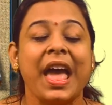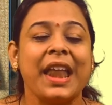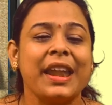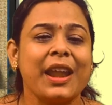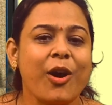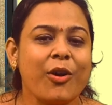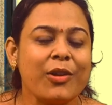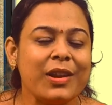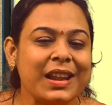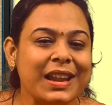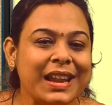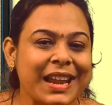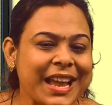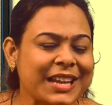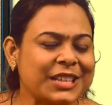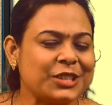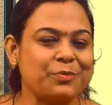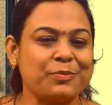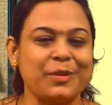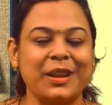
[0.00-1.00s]
Now
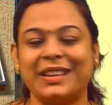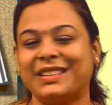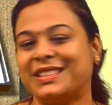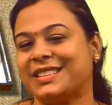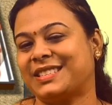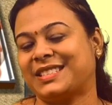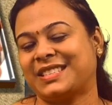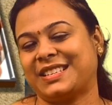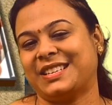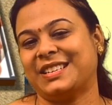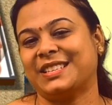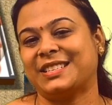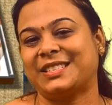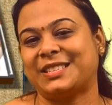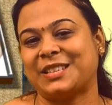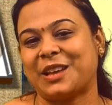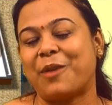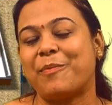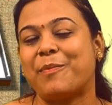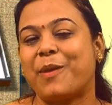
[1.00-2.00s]
let me discuss
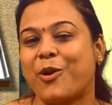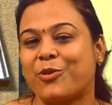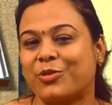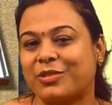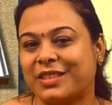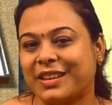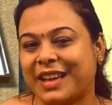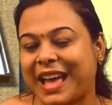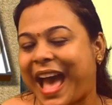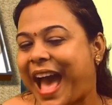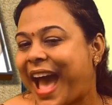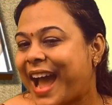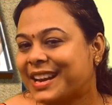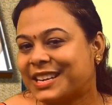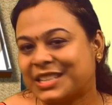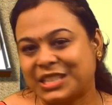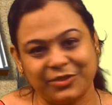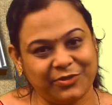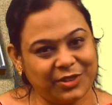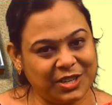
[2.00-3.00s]
about the
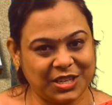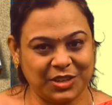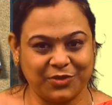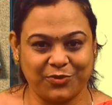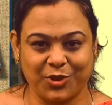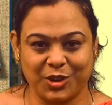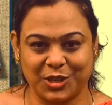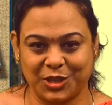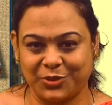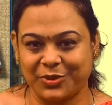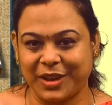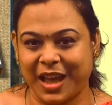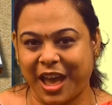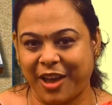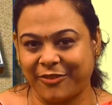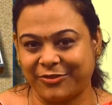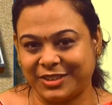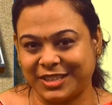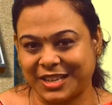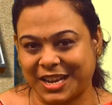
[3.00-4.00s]
activity what you
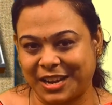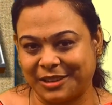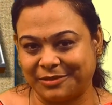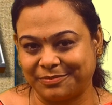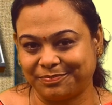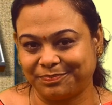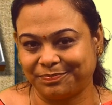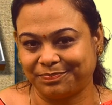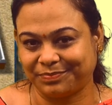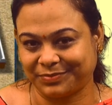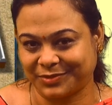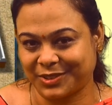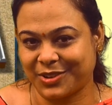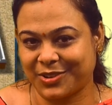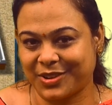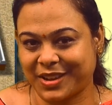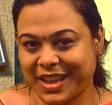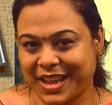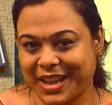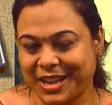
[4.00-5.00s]
have done.
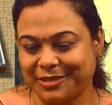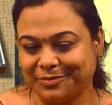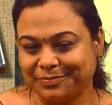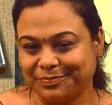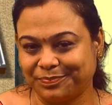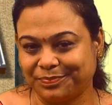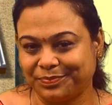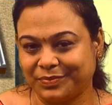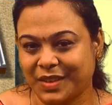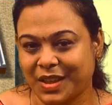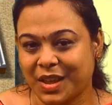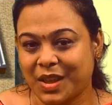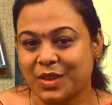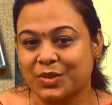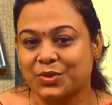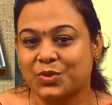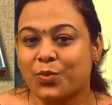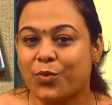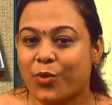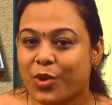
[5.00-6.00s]
Okay,
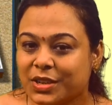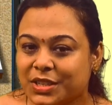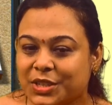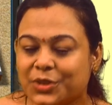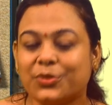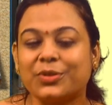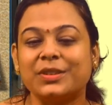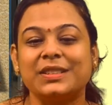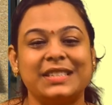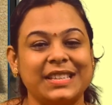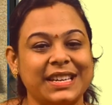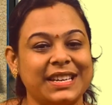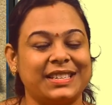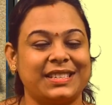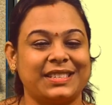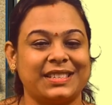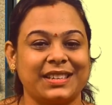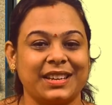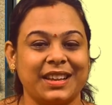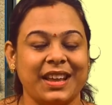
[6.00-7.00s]
so what you
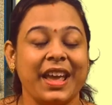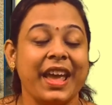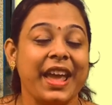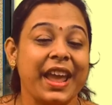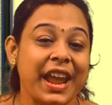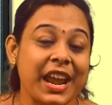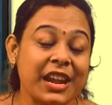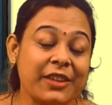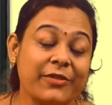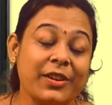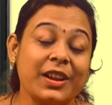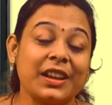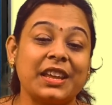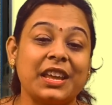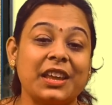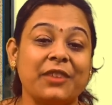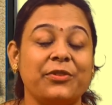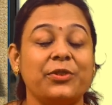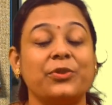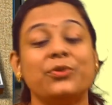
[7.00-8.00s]
did, it will
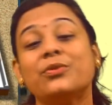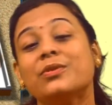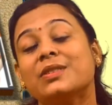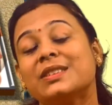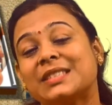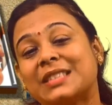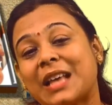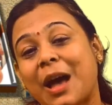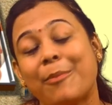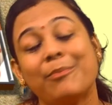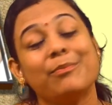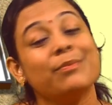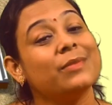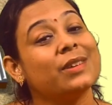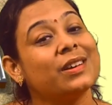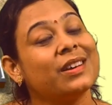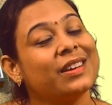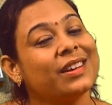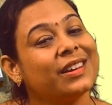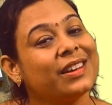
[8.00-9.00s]
give you some
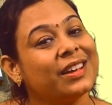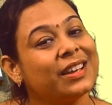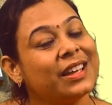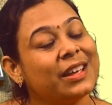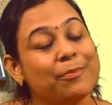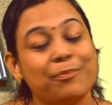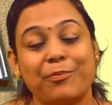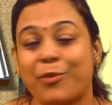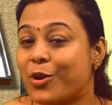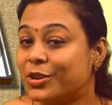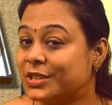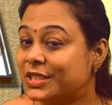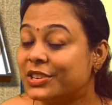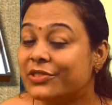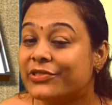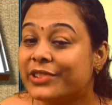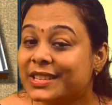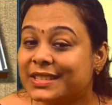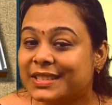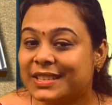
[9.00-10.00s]
important
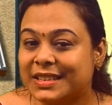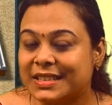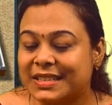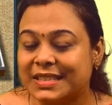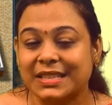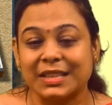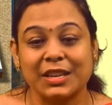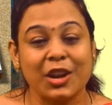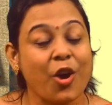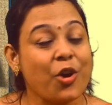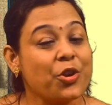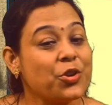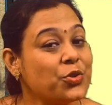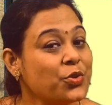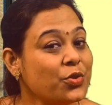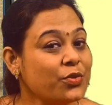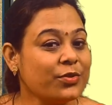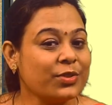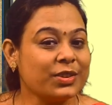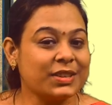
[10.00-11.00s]
results. Now
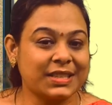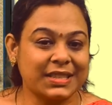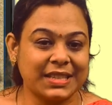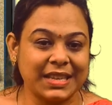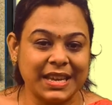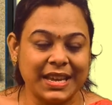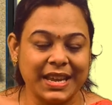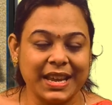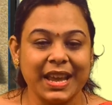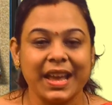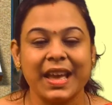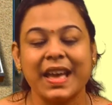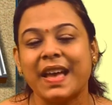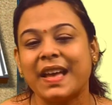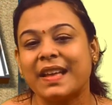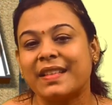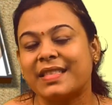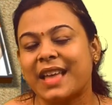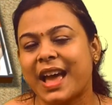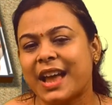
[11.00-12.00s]
you would see
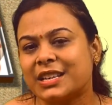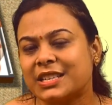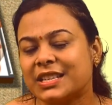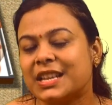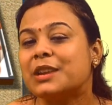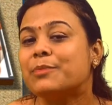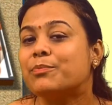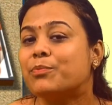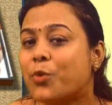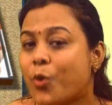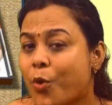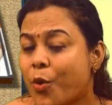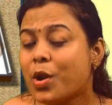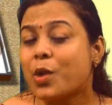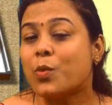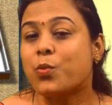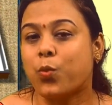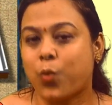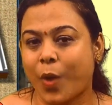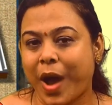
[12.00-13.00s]
that in bowl
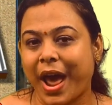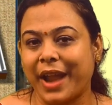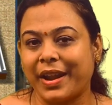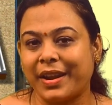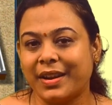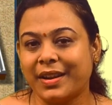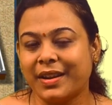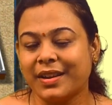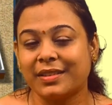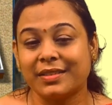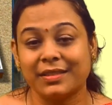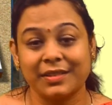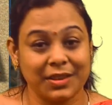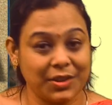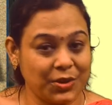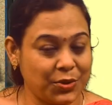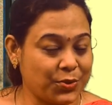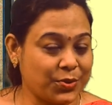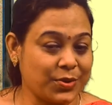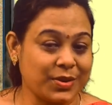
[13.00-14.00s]
1,
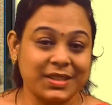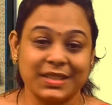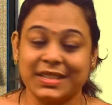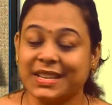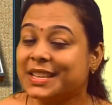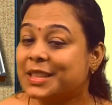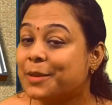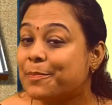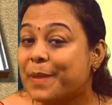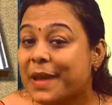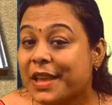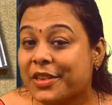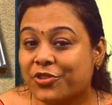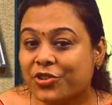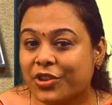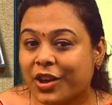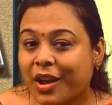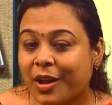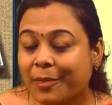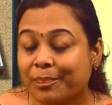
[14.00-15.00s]
you could see the
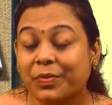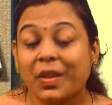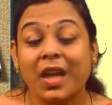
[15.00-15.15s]
picture.